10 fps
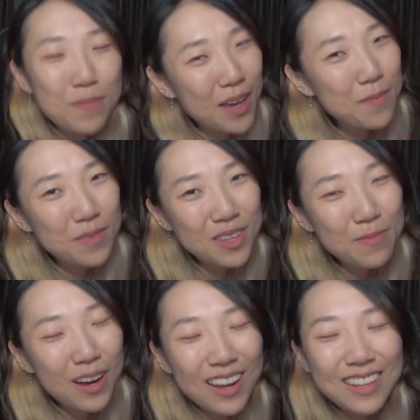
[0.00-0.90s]
might be,
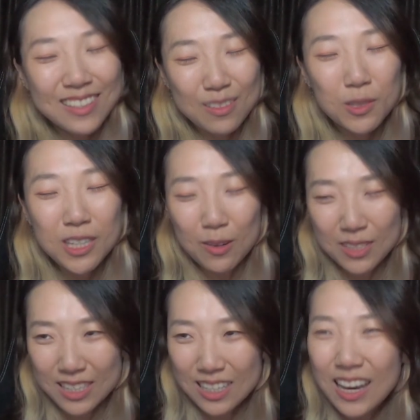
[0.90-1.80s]
but we shall
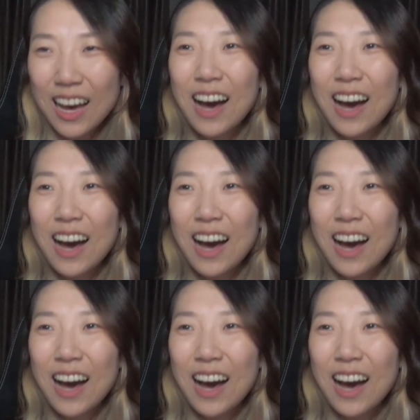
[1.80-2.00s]
see.